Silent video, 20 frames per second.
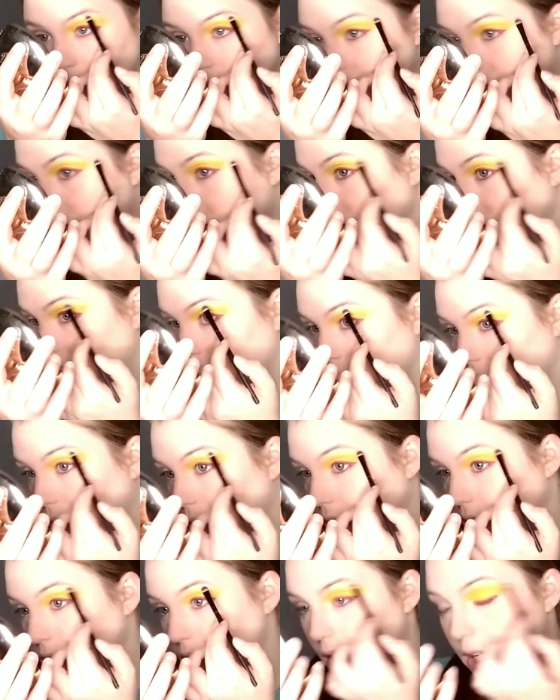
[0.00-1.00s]
I'm
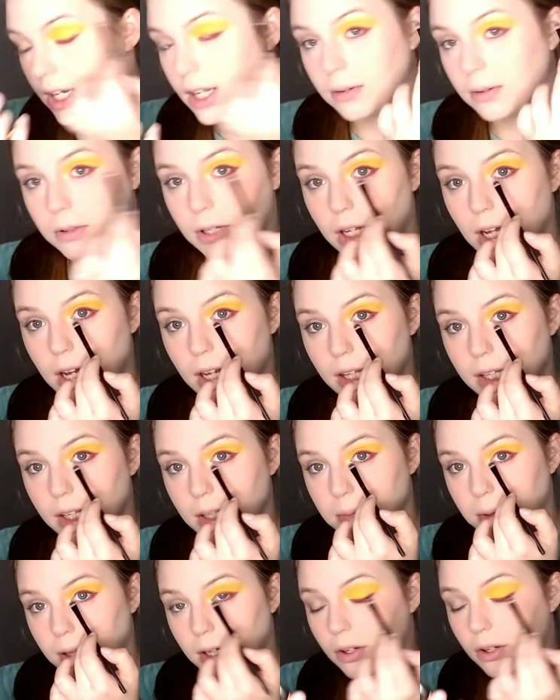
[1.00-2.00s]
going to take it, I'm going to
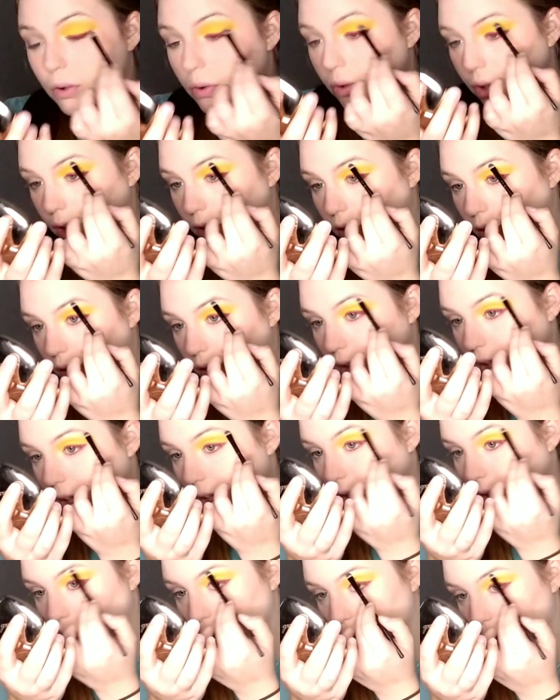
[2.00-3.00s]
highlight my inner corner and
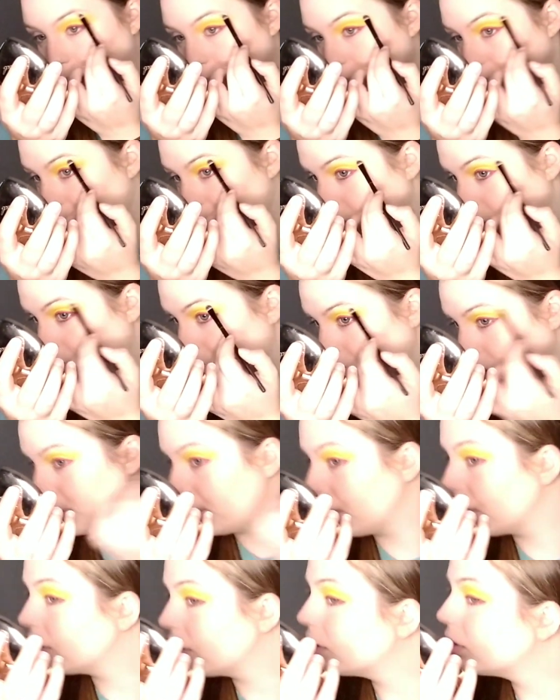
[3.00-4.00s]
highlight my
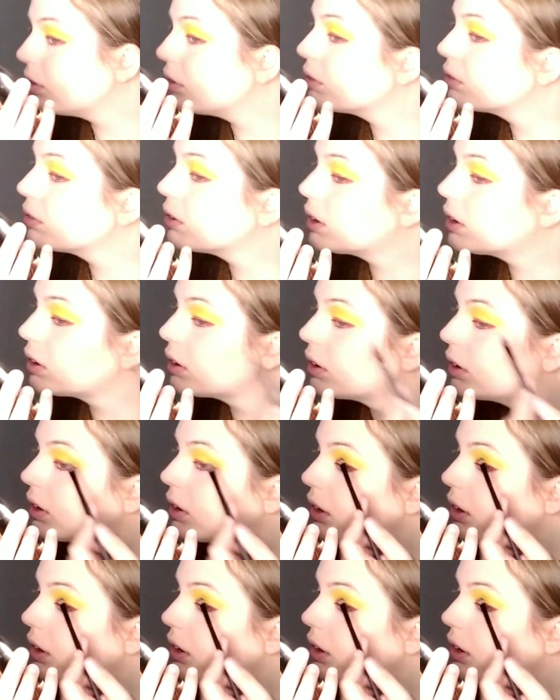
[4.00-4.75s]
brow bone.